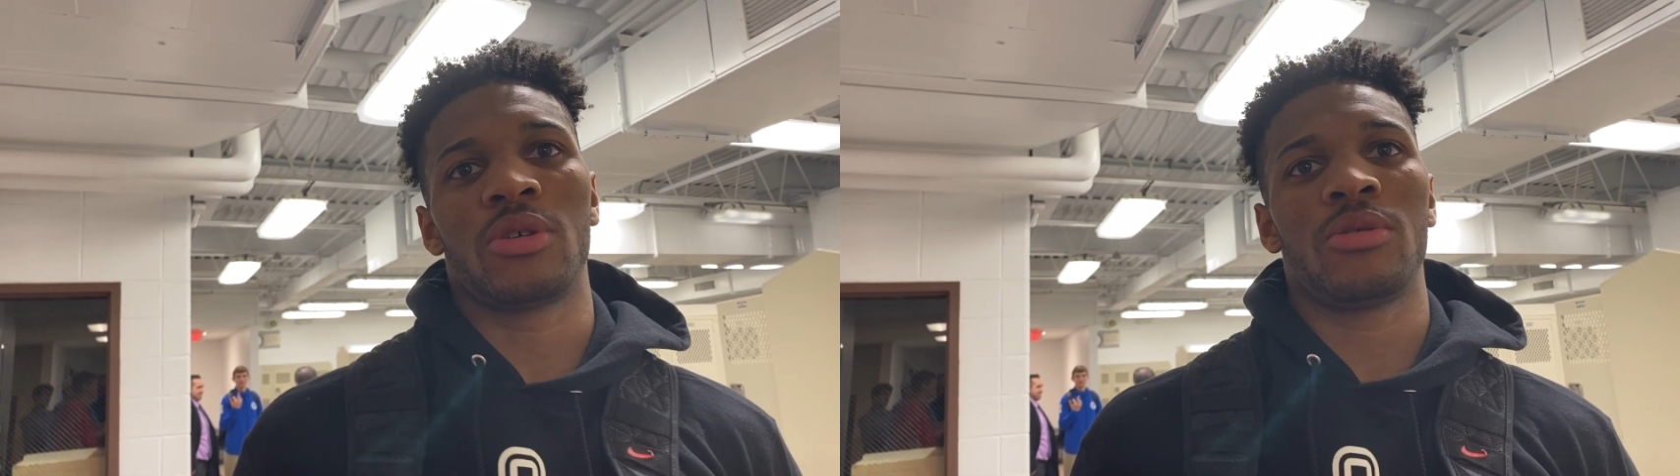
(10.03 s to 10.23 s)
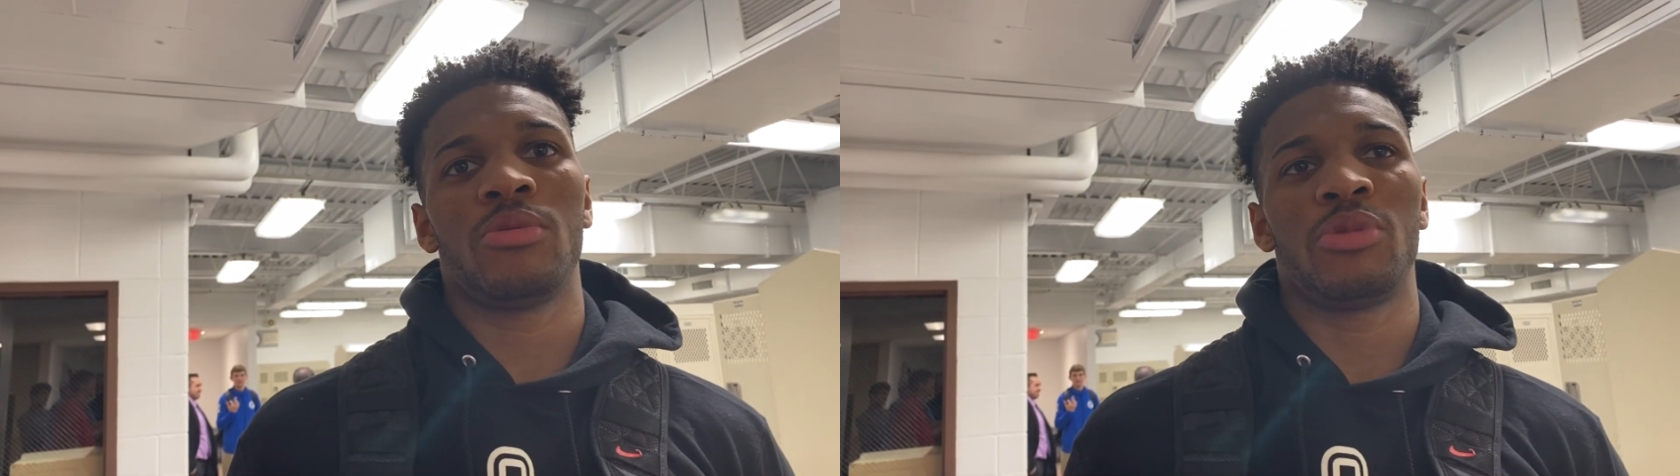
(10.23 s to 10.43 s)

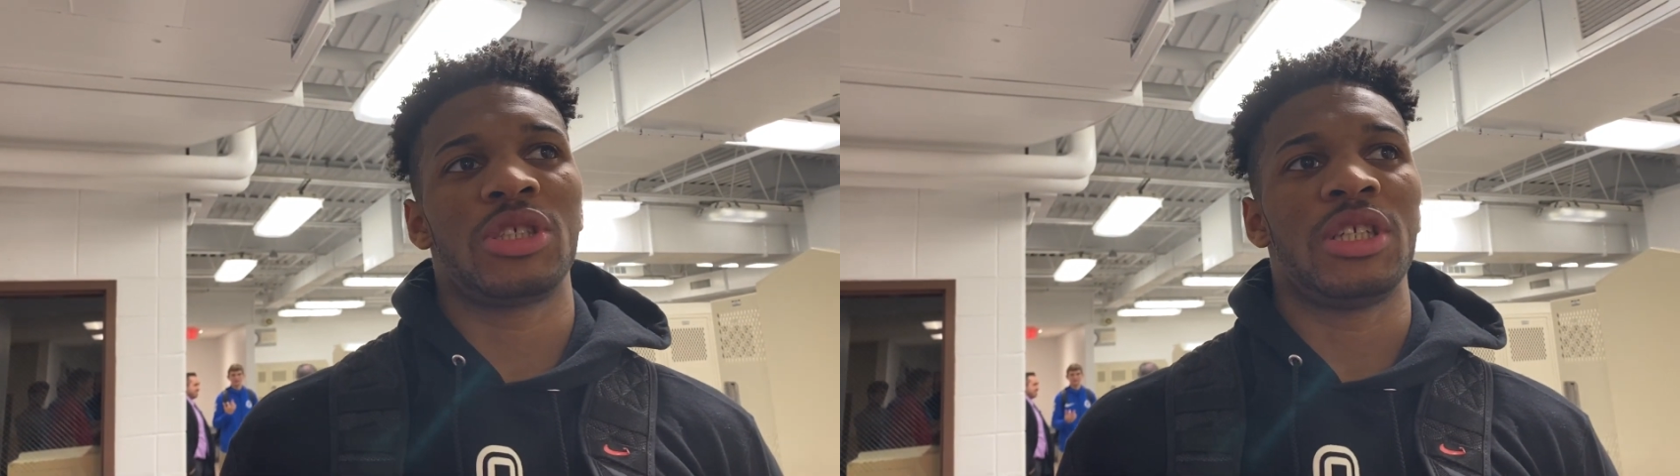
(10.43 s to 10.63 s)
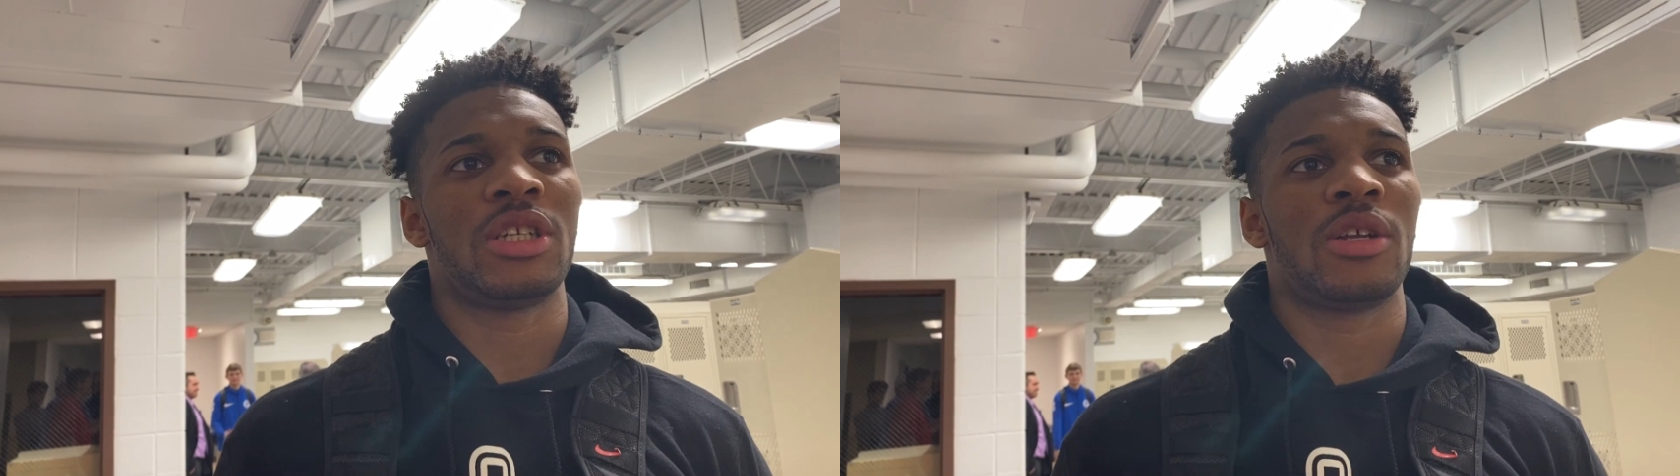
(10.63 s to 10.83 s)
so we
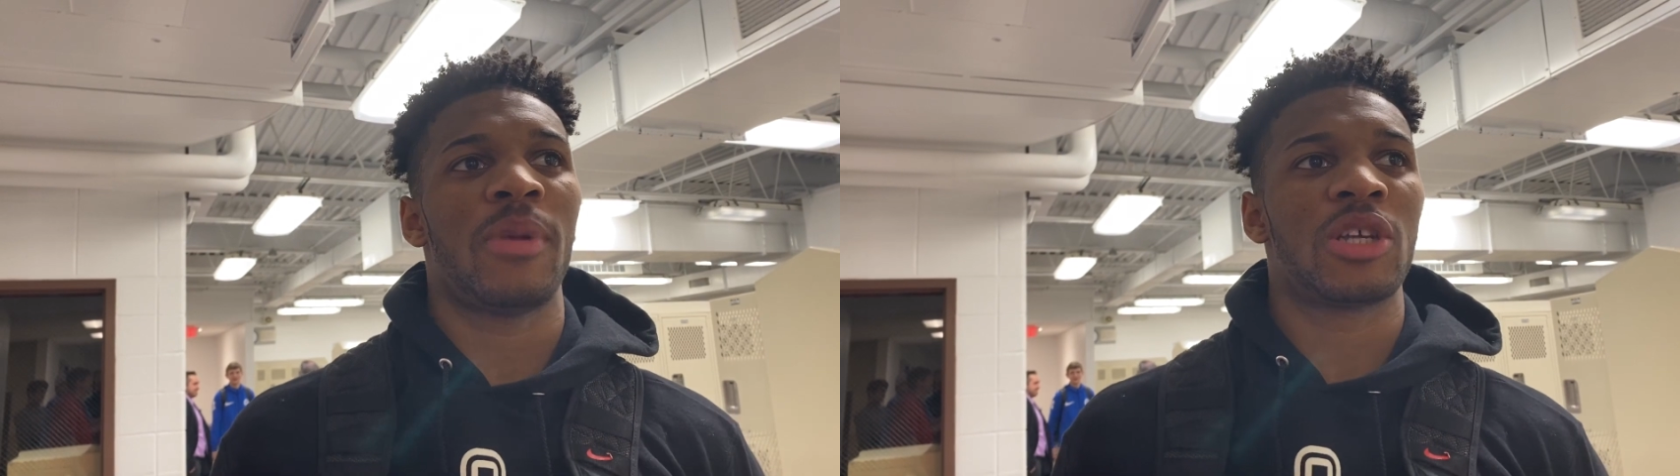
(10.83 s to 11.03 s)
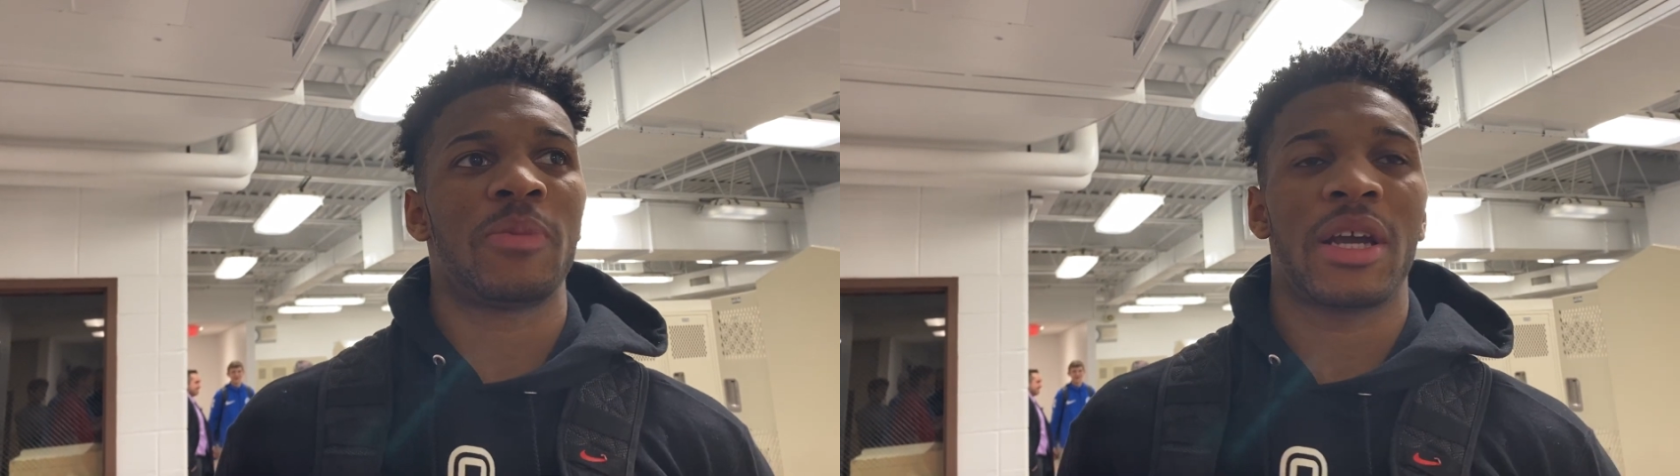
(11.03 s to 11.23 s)
just needed to
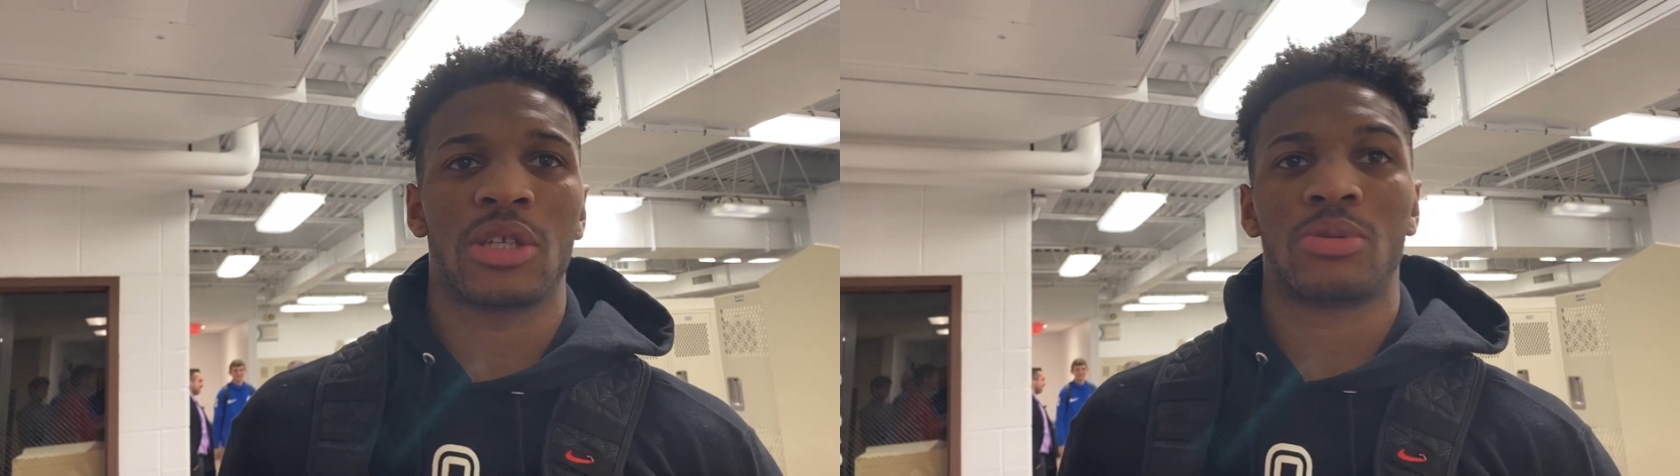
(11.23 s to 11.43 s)
bounce back.